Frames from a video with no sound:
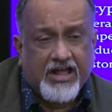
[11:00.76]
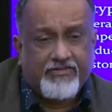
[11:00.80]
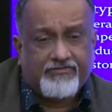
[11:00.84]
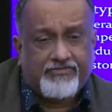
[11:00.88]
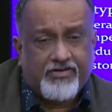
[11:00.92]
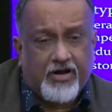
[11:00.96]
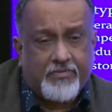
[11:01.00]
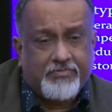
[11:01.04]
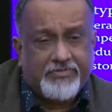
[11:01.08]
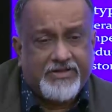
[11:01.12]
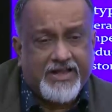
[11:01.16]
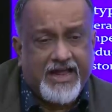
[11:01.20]

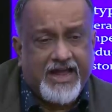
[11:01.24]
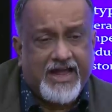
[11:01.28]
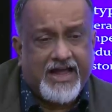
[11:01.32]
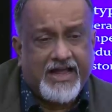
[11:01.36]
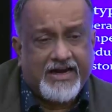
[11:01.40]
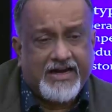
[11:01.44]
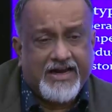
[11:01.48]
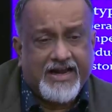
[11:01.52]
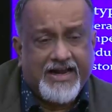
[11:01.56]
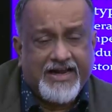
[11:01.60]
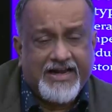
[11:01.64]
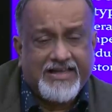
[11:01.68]
From
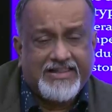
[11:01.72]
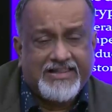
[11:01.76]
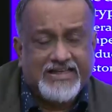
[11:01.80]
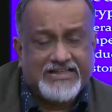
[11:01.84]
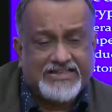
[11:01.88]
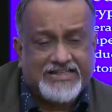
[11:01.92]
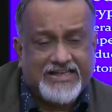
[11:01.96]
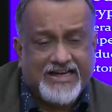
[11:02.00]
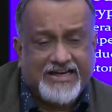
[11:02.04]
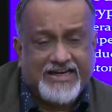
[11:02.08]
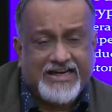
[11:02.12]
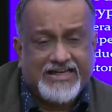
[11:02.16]
there in the
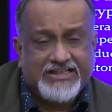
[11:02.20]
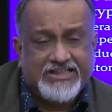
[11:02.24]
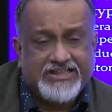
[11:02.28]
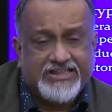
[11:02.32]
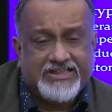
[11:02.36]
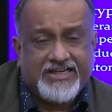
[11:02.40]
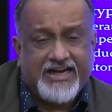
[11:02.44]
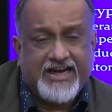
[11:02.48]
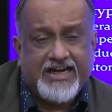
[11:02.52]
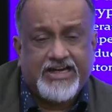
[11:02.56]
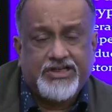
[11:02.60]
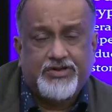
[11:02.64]
second
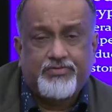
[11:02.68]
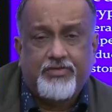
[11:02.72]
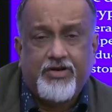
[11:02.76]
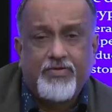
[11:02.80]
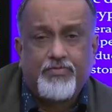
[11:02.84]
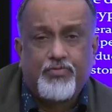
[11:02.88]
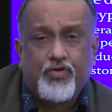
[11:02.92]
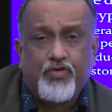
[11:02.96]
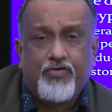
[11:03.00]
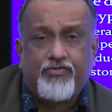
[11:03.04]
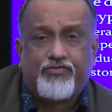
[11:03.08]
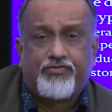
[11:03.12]
stage we
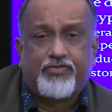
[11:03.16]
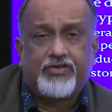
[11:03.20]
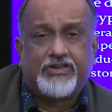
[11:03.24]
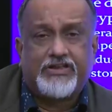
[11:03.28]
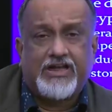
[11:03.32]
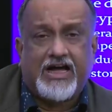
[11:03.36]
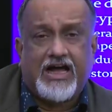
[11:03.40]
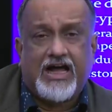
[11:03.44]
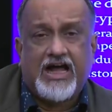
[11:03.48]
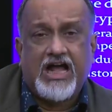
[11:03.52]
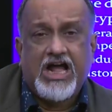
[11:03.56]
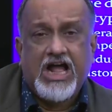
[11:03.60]
move to
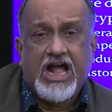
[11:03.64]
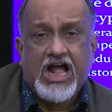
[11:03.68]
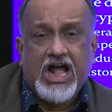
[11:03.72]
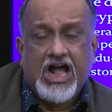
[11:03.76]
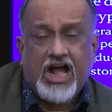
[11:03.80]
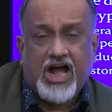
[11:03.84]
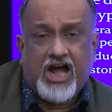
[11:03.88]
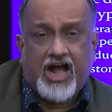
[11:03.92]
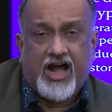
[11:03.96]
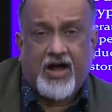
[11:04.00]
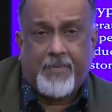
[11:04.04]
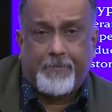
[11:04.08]
the
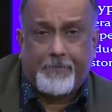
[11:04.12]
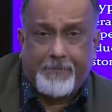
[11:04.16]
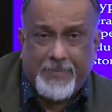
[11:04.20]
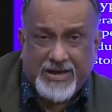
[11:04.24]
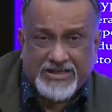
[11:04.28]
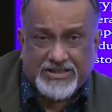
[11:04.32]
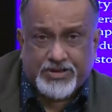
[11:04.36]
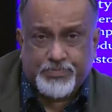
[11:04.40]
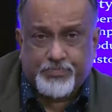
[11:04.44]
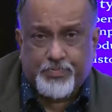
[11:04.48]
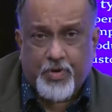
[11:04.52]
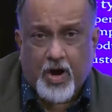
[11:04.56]

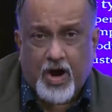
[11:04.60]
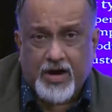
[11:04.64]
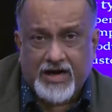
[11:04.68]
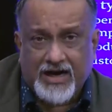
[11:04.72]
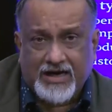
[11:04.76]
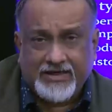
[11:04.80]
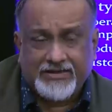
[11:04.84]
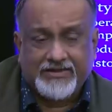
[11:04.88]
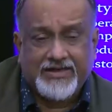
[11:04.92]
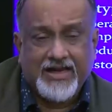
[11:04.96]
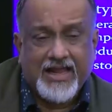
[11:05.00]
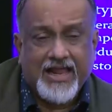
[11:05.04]
best
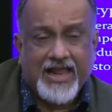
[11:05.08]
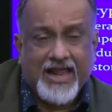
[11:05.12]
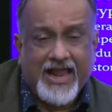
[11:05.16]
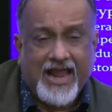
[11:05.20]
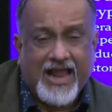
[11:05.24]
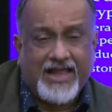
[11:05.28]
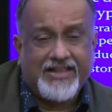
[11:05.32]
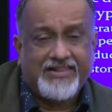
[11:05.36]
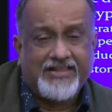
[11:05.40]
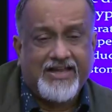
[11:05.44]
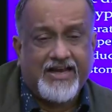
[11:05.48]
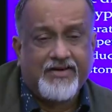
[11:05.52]
product,
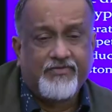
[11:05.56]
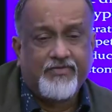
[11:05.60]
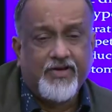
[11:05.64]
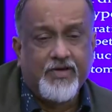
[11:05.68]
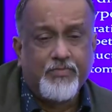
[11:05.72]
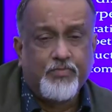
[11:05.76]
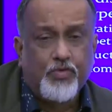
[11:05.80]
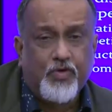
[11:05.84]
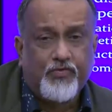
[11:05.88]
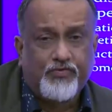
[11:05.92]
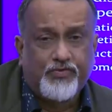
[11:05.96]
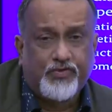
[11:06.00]
and then we
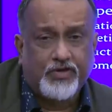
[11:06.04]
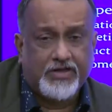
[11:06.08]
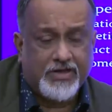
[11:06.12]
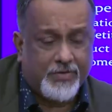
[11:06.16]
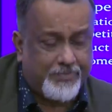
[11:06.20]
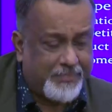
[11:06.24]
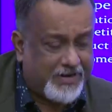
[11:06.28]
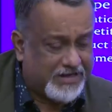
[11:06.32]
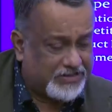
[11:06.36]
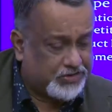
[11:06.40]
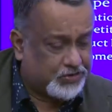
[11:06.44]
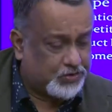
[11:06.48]
move to the
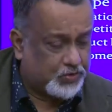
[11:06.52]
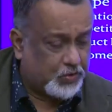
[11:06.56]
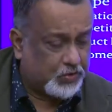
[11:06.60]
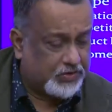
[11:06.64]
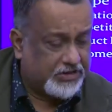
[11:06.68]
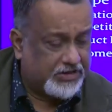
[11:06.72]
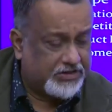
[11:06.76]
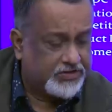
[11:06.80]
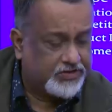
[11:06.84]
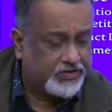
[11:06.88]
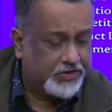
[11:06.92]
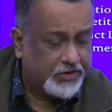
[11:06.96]
best
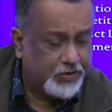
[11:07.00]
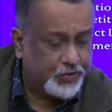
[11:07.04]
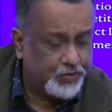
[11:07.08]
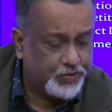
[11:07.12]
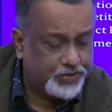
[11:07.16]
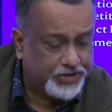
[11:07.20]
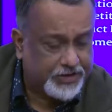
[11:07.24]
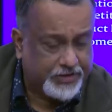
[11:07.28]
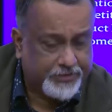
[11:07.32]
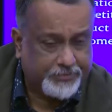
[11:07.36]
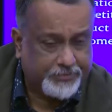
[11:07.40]
total solution.